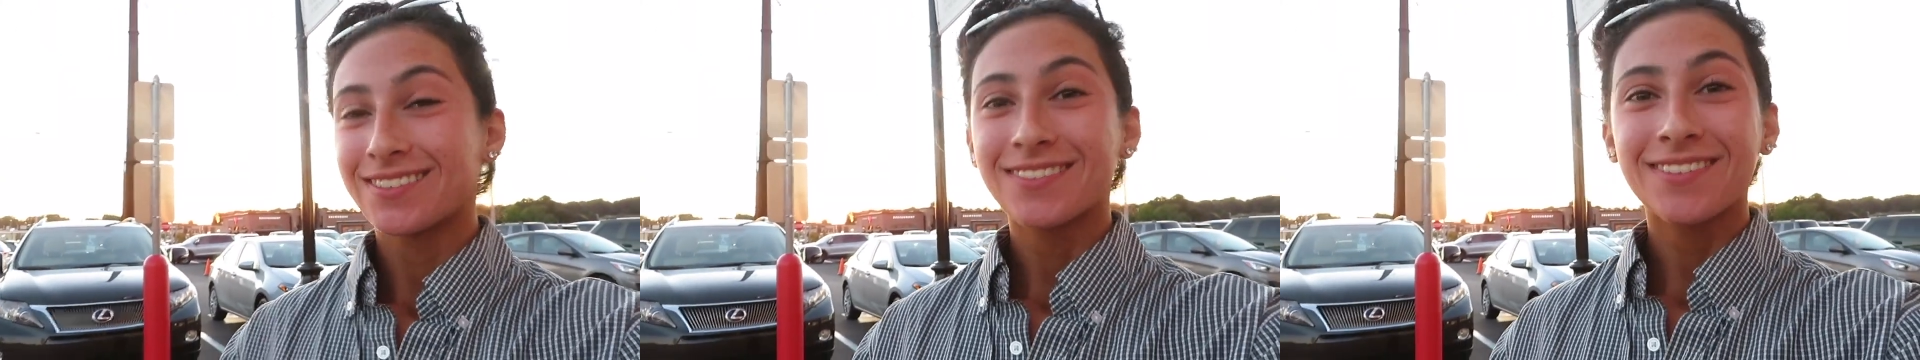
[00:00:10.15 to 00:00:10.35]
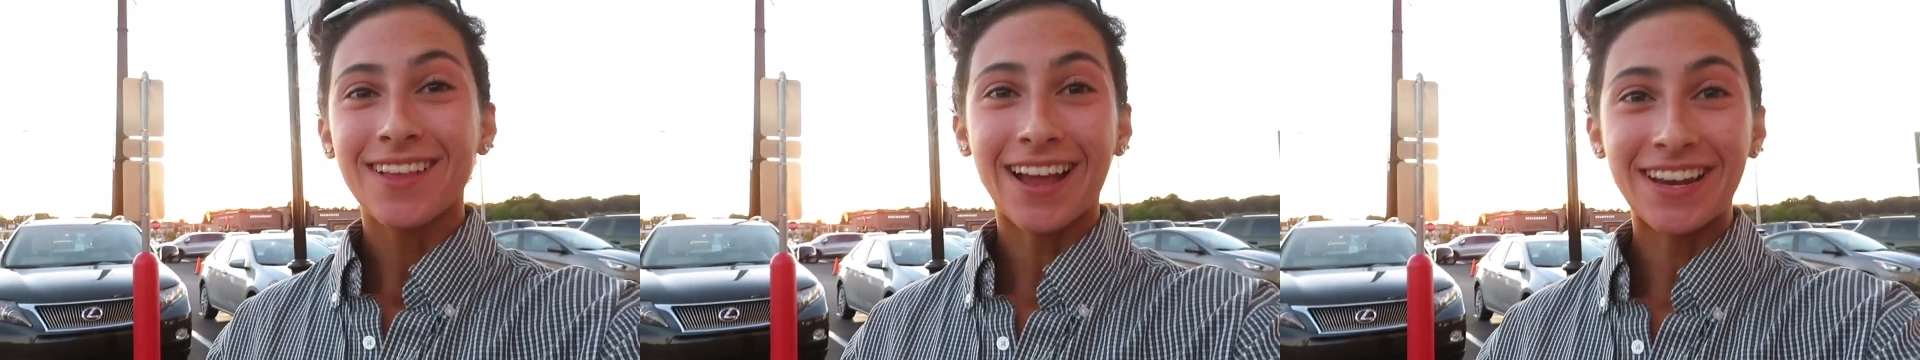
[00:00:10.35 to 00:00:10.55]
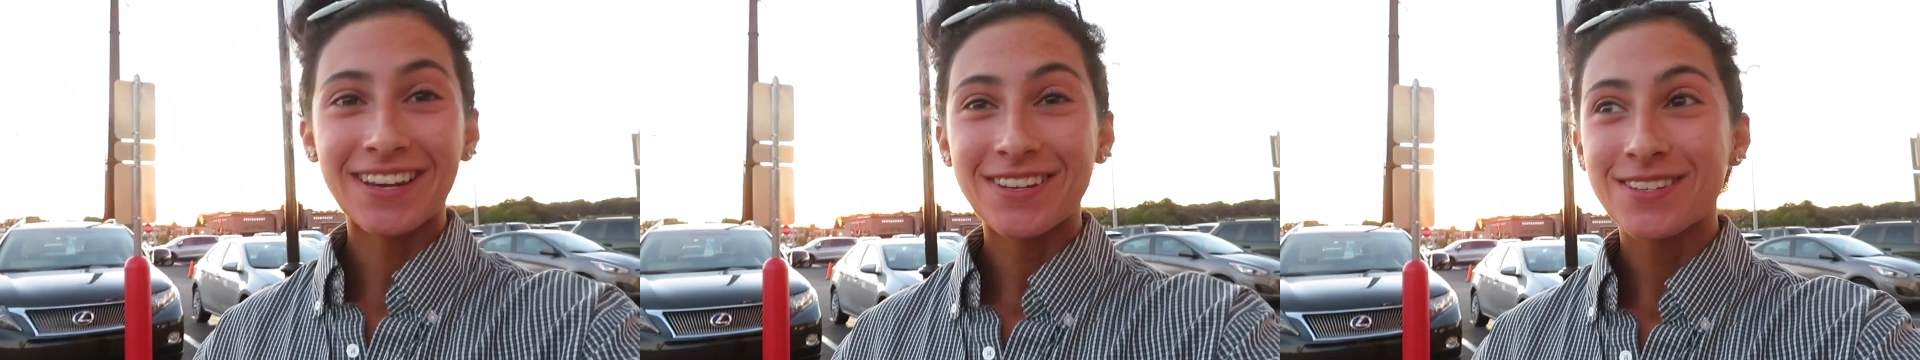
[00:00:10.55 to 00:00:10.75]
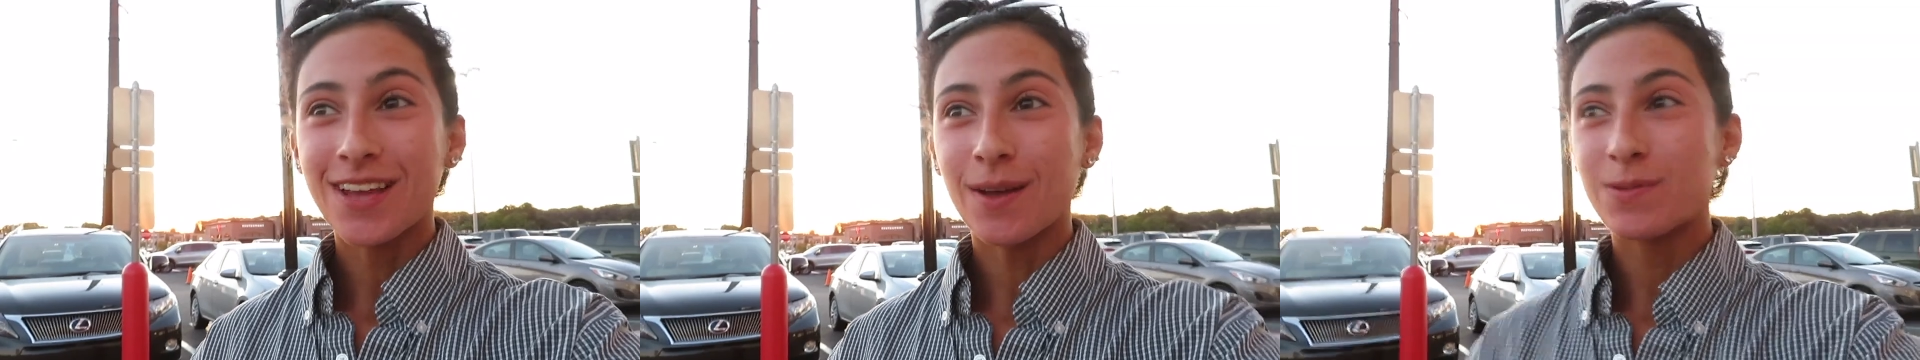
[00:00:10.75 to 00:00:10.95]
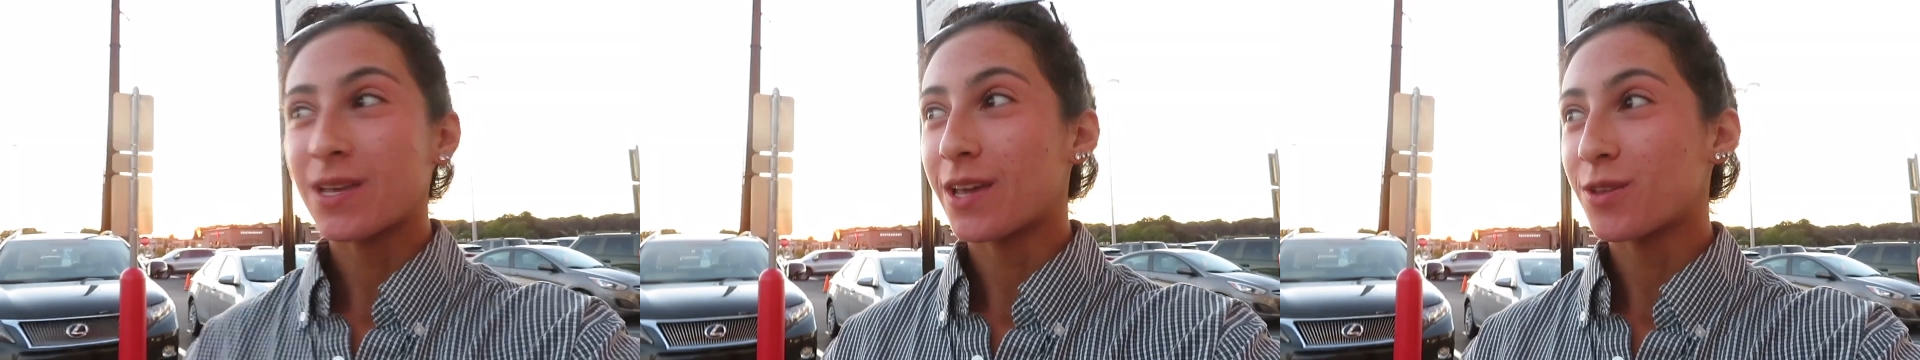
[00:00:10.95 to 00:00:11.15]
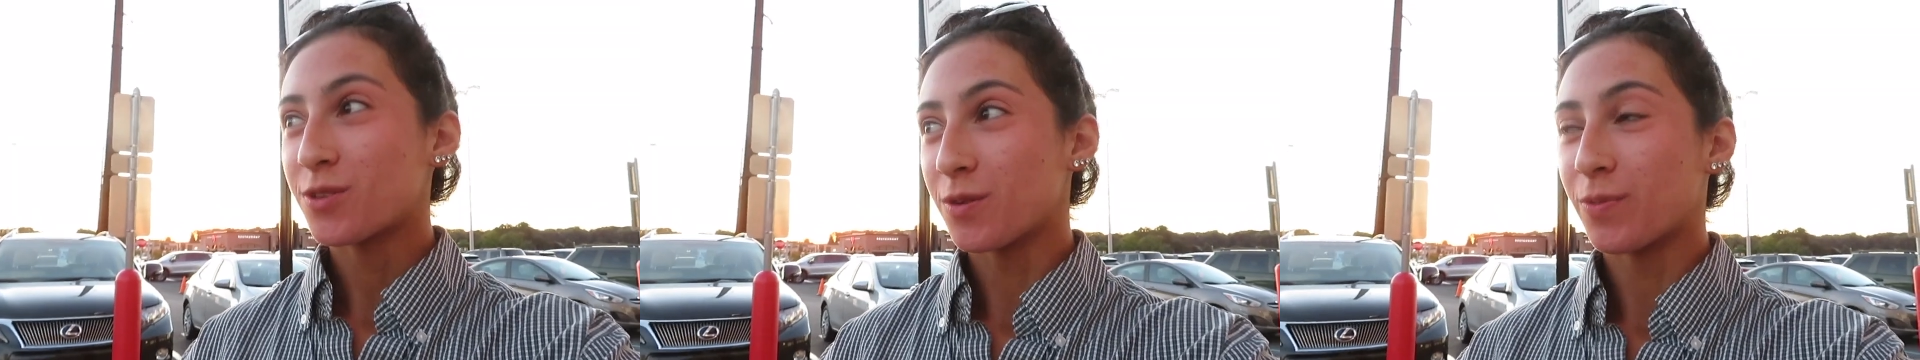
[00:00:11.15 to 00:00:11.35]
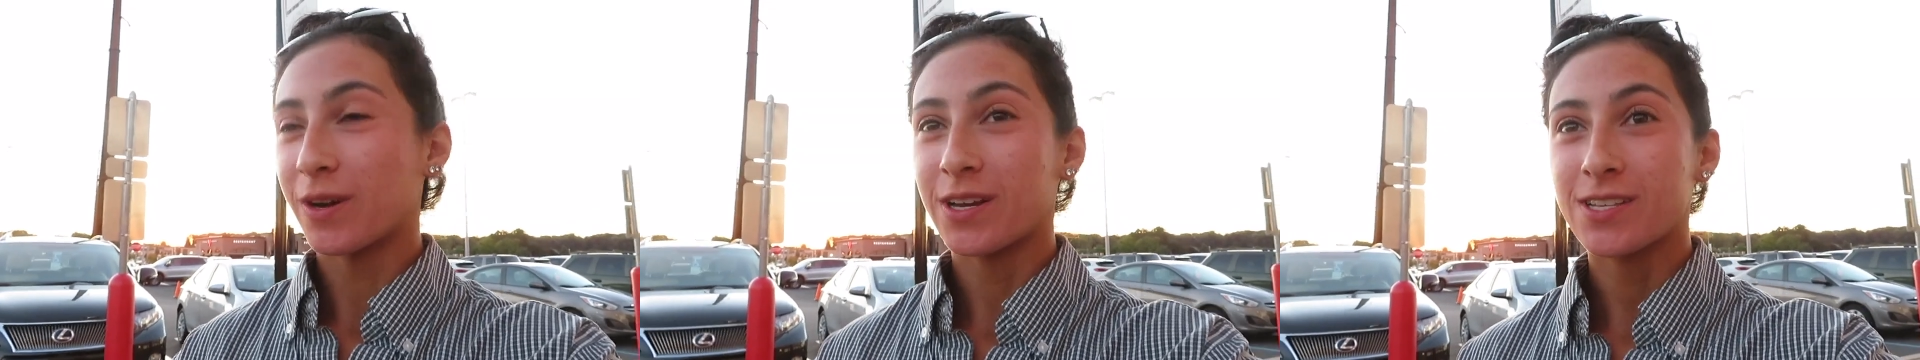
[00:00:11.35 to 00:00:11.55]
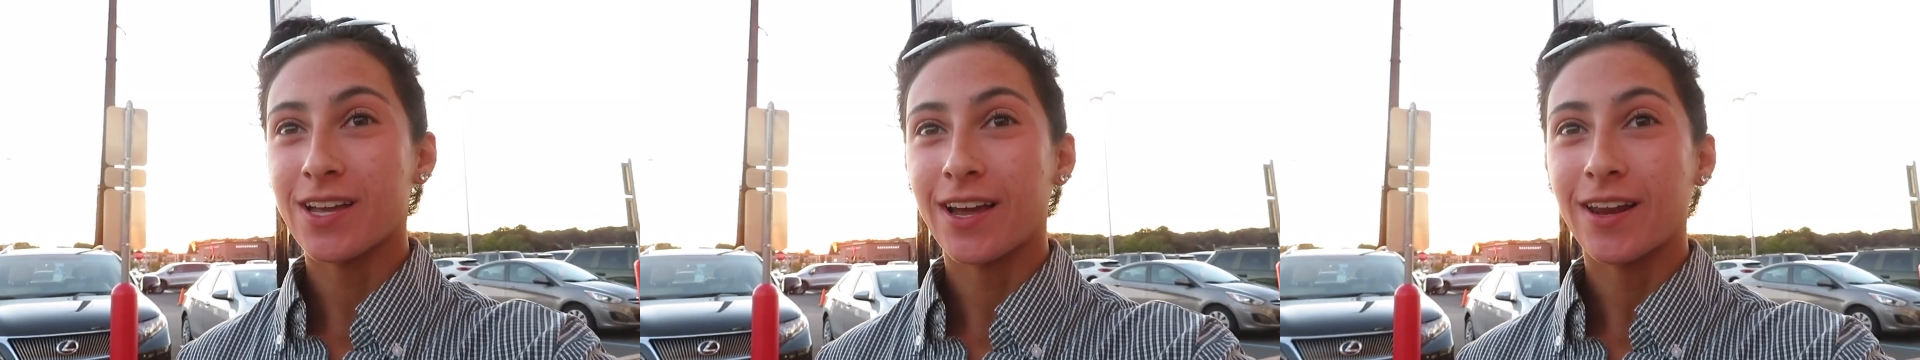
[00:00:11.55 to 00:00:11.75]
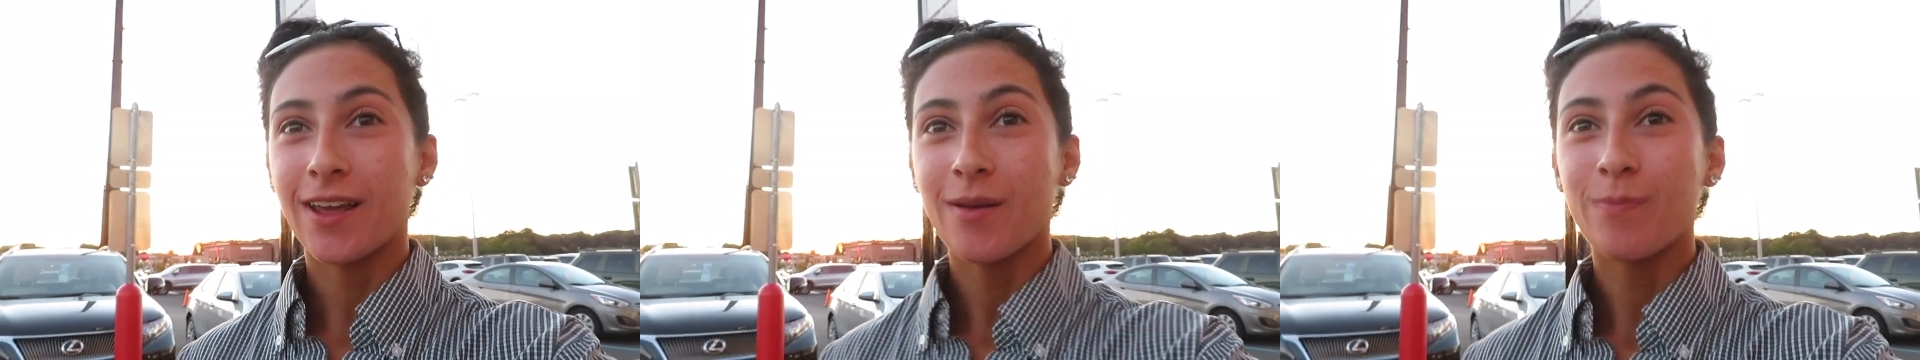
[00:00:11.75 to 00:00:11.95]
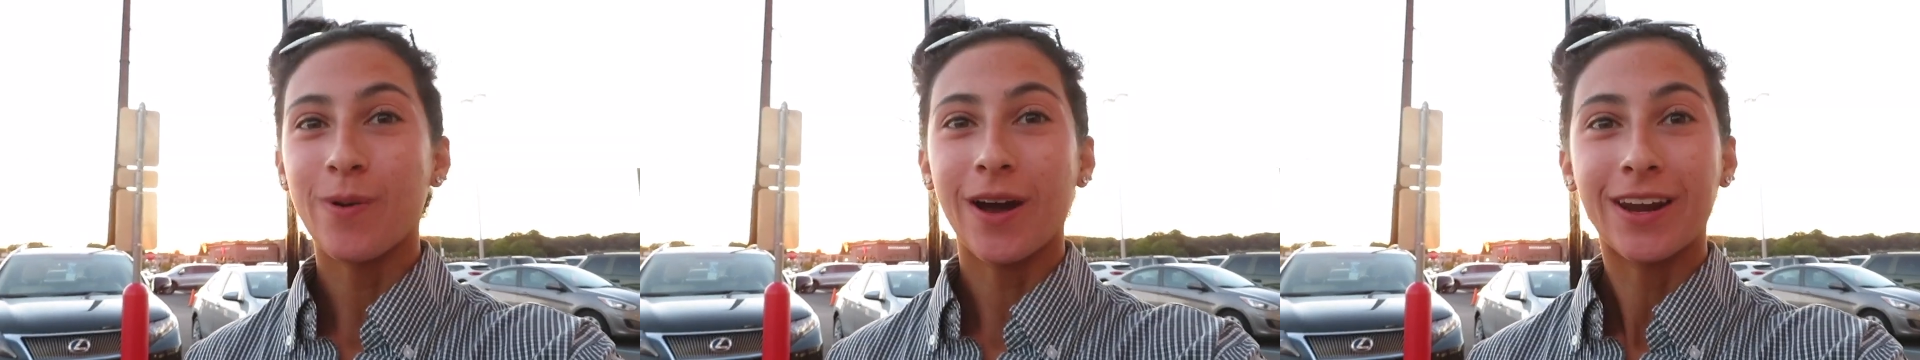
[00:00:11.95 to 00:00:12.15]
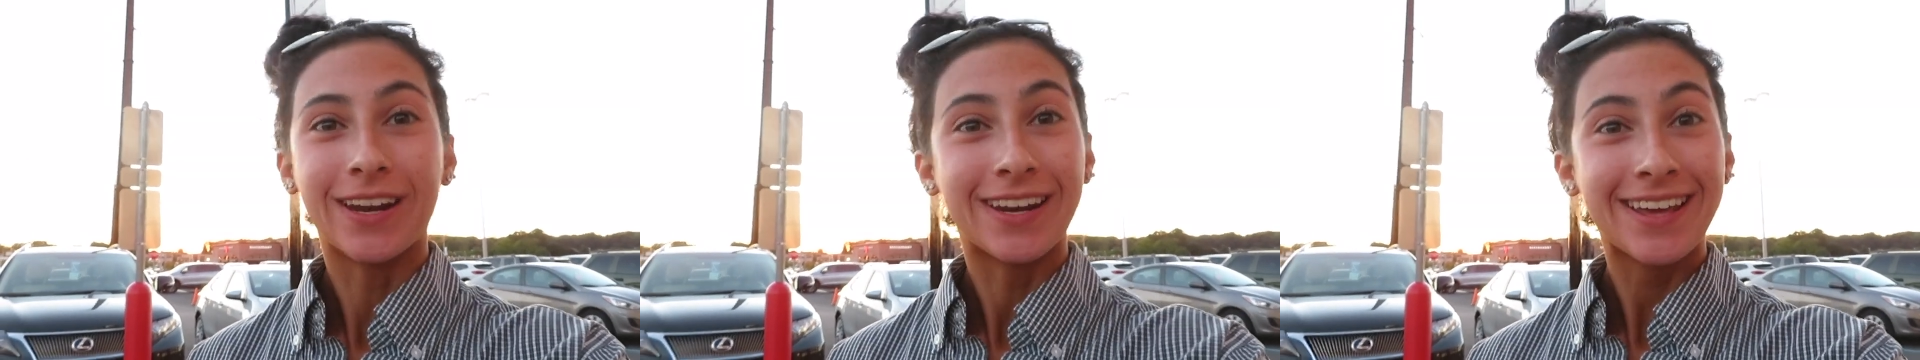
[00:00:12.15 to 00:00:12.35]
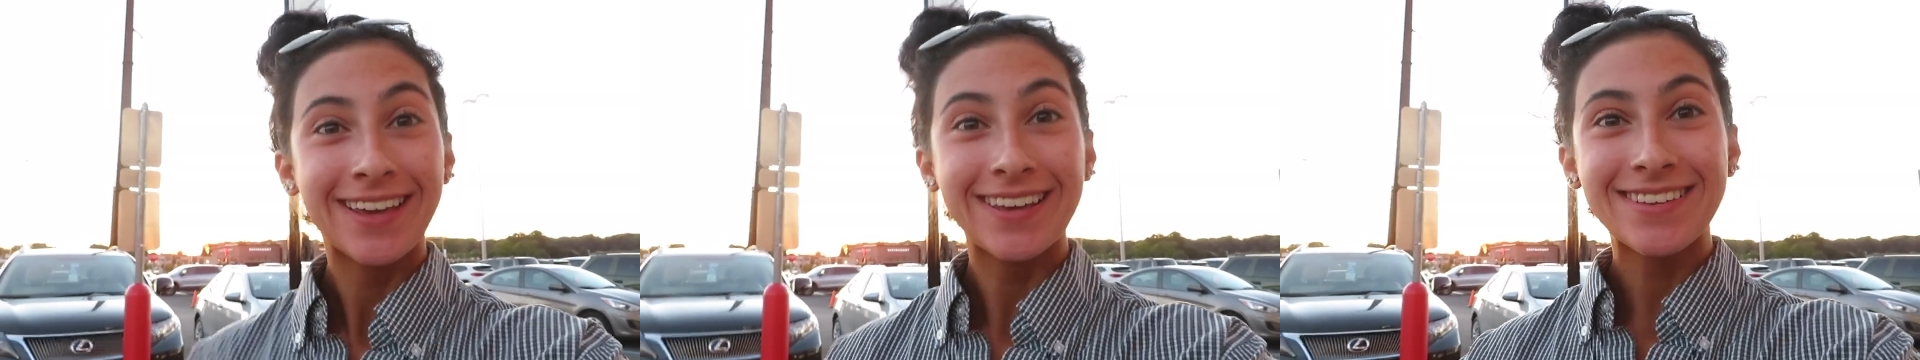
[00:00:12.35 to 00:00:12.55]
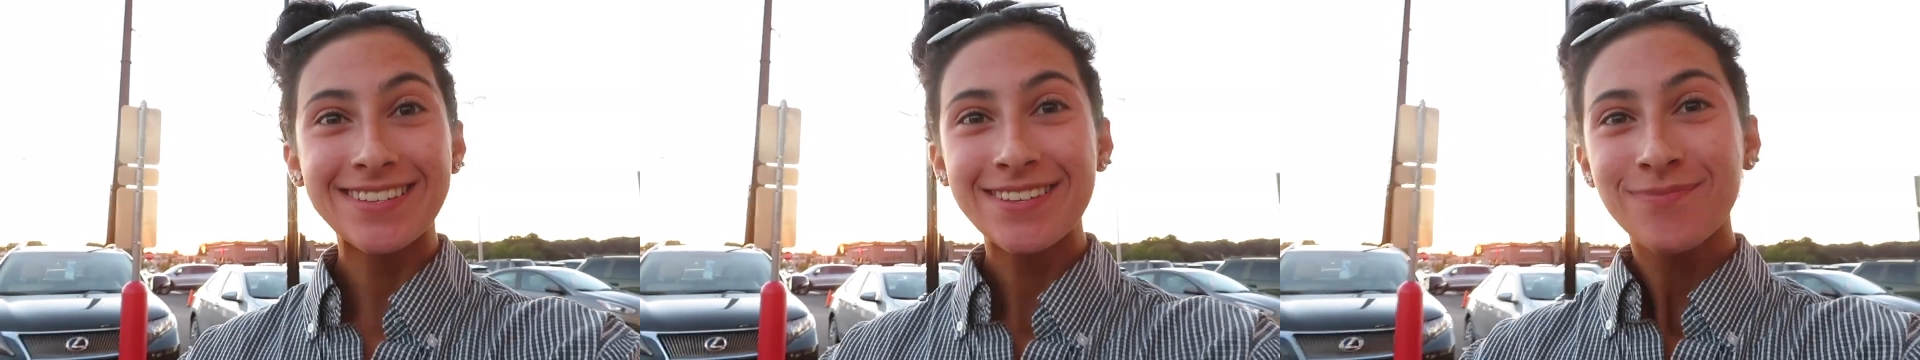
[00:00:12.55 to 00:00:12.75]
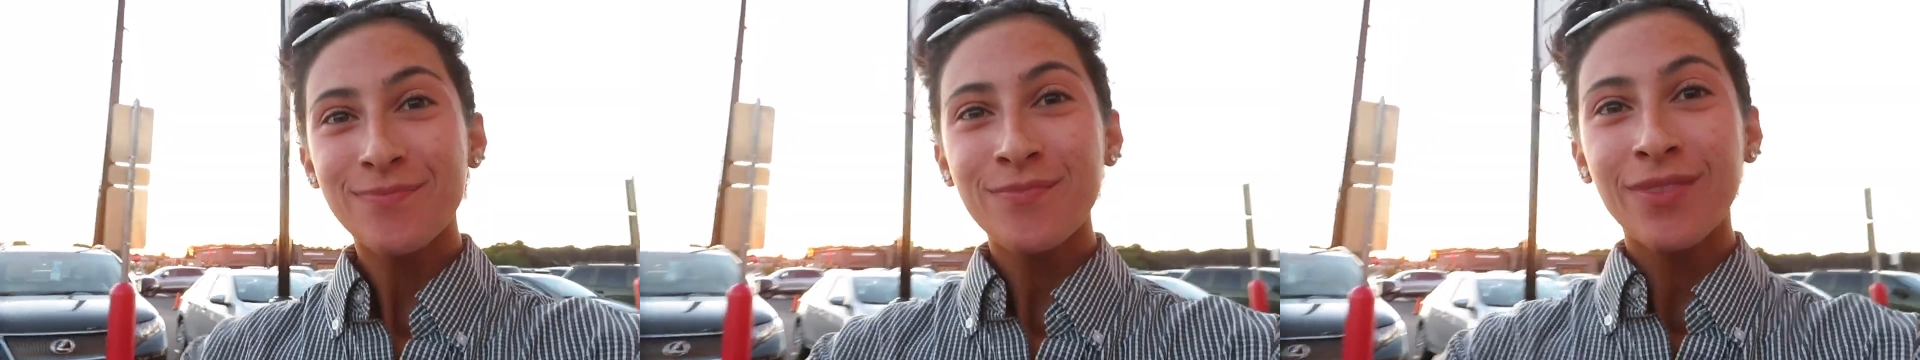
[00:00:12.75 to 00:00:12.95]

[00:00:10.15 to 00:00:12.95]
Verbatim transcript: I need to stop saying super exciting, but it is.